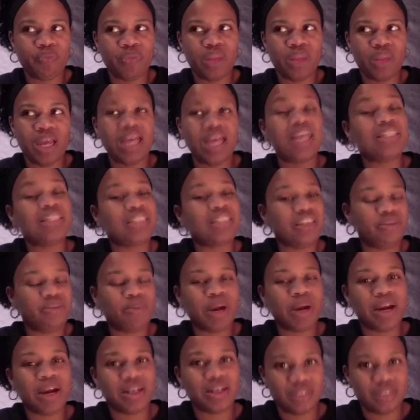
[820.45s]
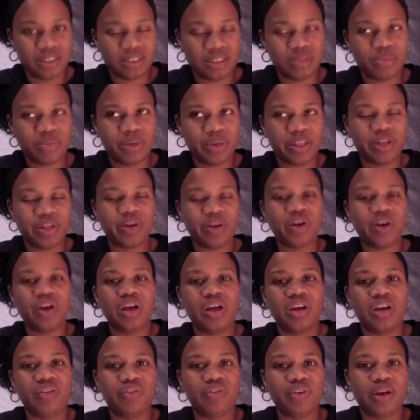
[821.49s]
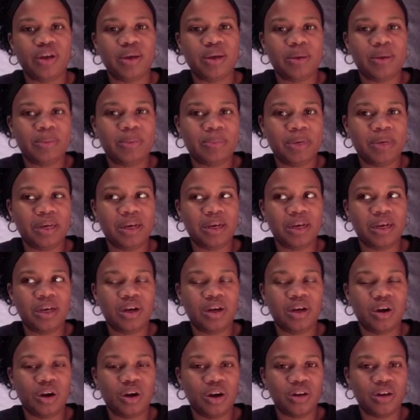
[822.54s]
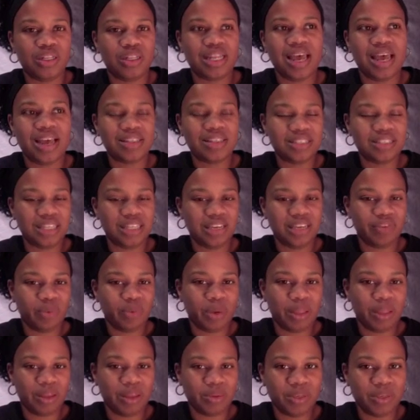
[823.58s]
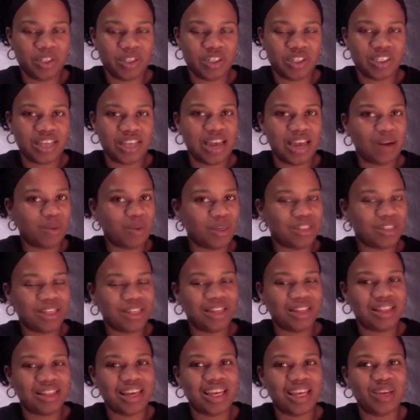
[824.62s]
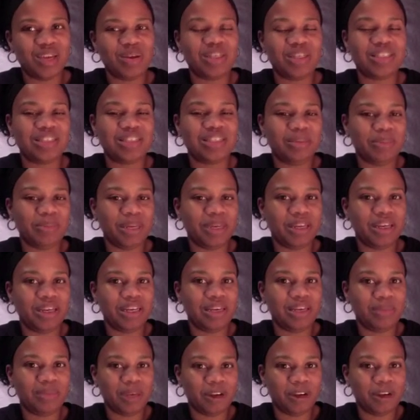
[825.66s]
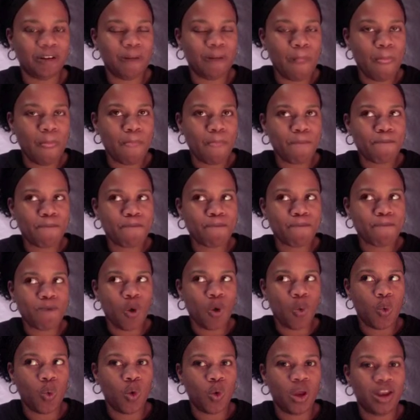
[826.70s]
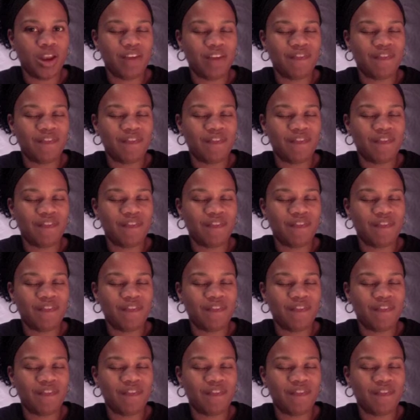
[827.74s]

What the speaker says: his gift prizes rather from our last giveaway that we just had. I want to say thank you. He sent me an email on,